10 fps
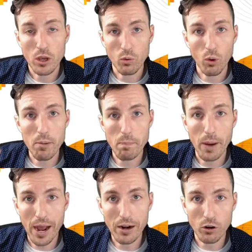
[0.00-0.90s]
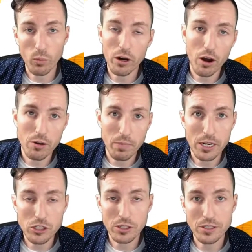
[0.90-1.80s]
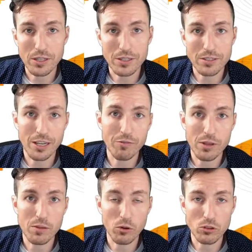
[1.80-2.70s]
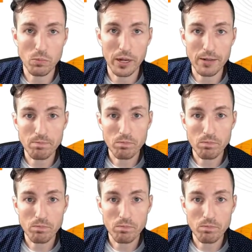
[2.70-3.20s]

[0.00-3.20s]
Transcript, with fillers: What bot or what automation is going to save me the most money?